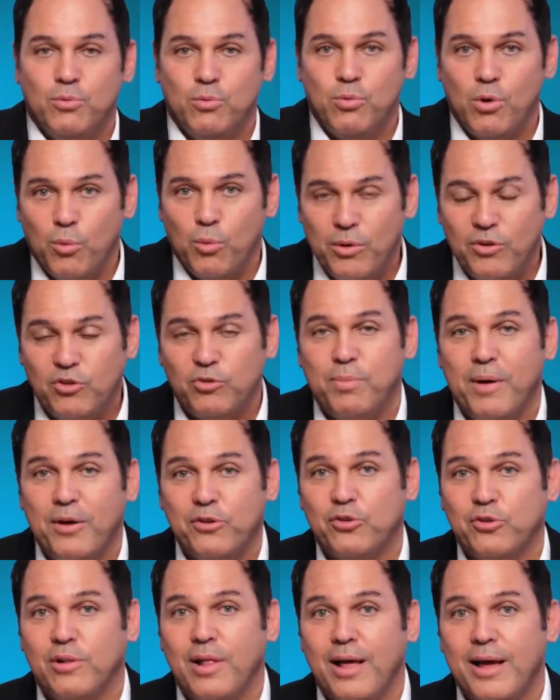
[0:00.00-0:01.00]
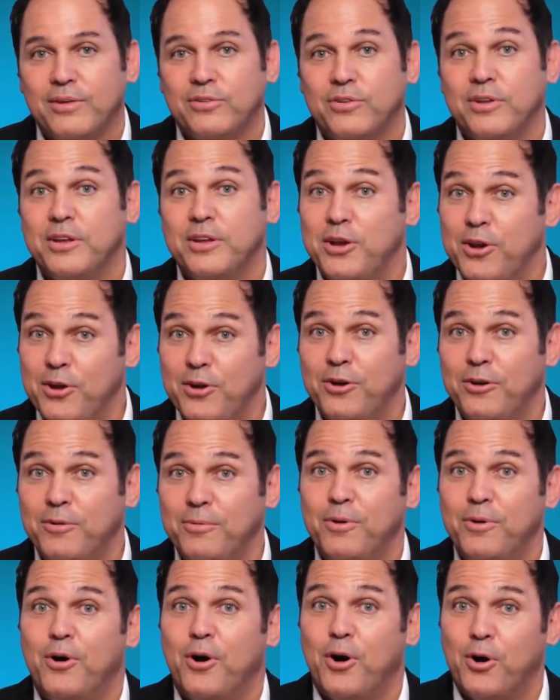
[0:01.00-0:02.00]
What we specialize in here
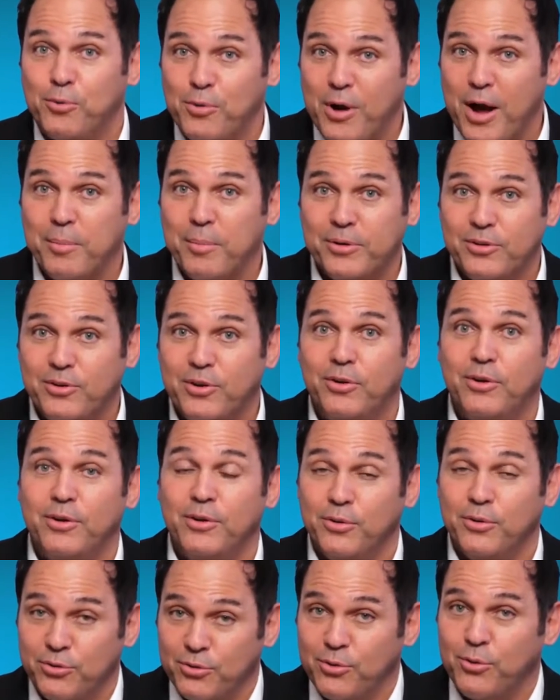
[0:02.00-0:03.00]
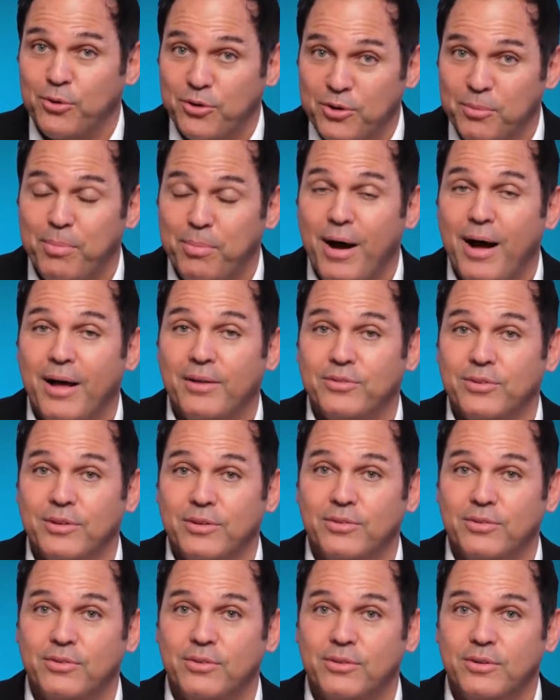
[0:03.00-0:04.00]
are raw materials or
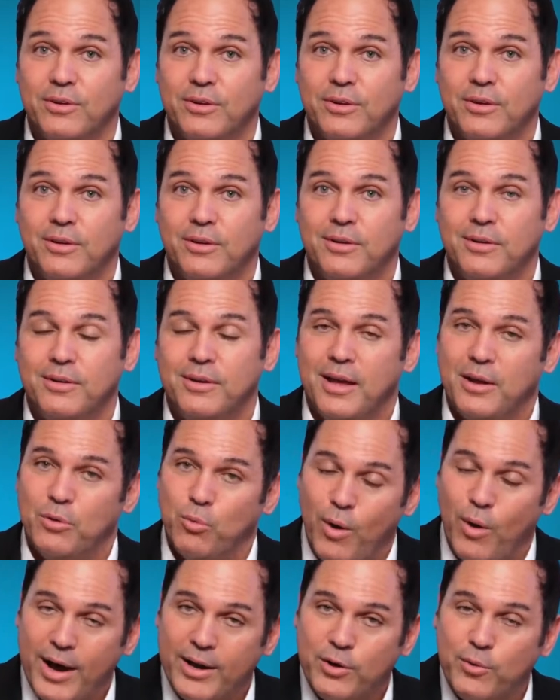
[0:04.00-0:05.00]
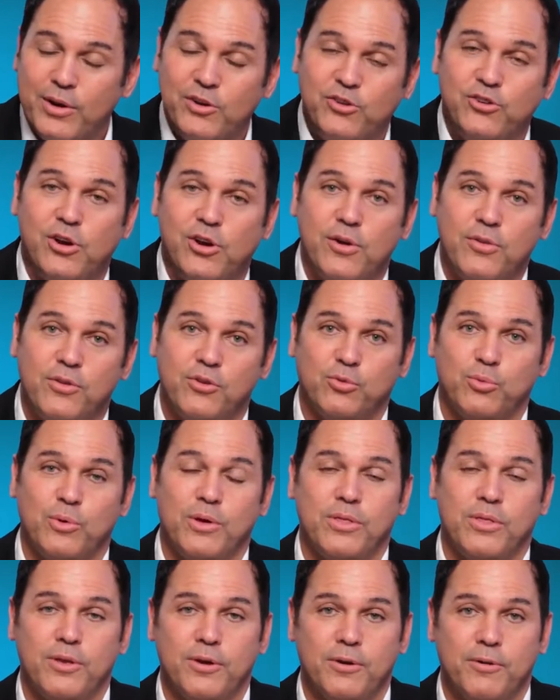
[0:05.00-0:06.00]
deposits. And why do I share this
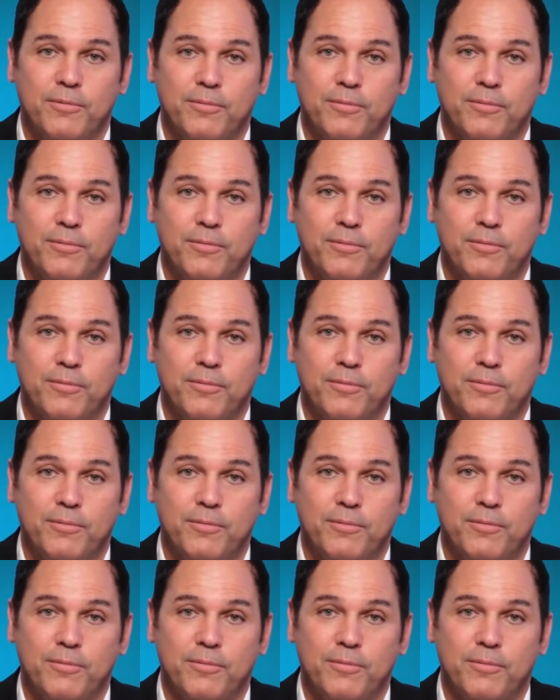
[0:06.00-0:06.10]
with you?